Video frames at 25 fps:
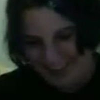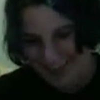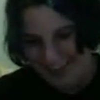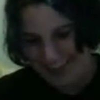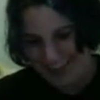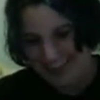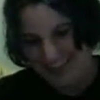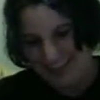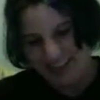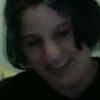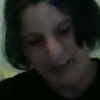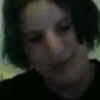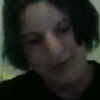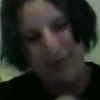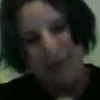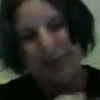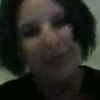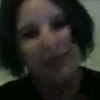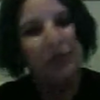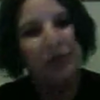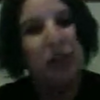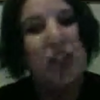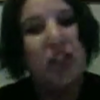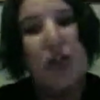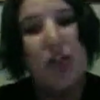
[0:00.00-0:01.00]
Yeah,
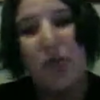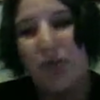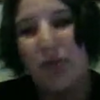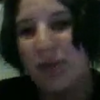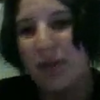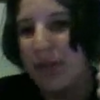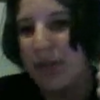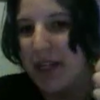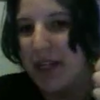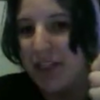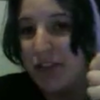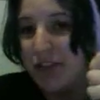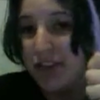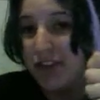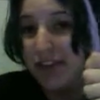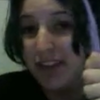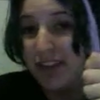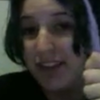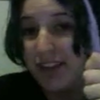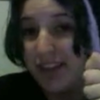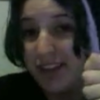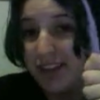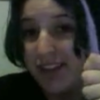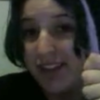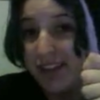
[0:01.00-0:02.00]
you don't want to buy dreads
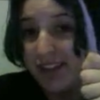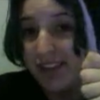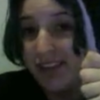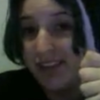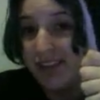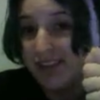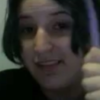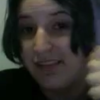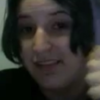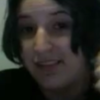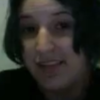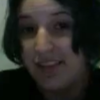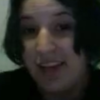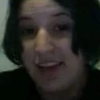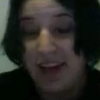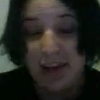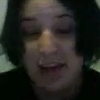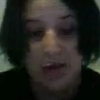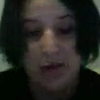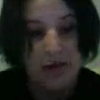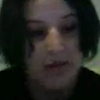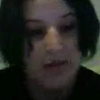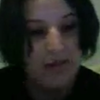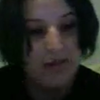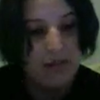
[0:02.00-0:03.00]
like these
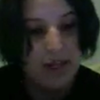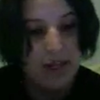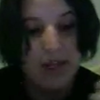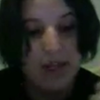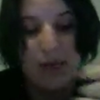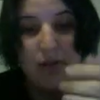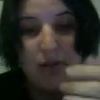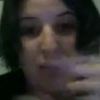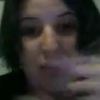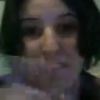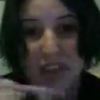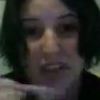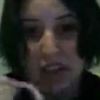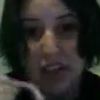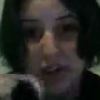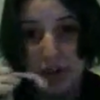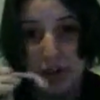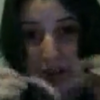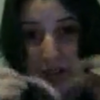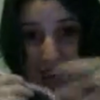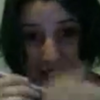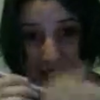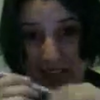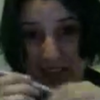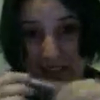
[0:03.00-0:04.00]
at all. If anyone's
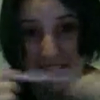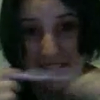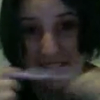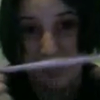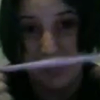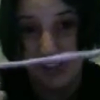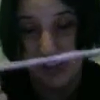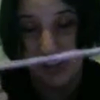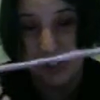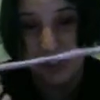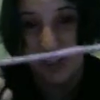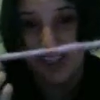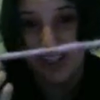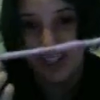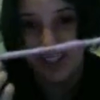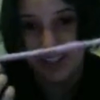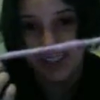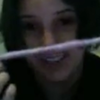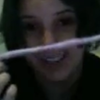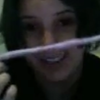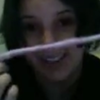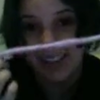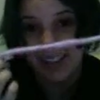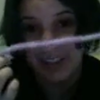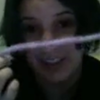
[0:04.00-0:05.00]
looking to sell you anything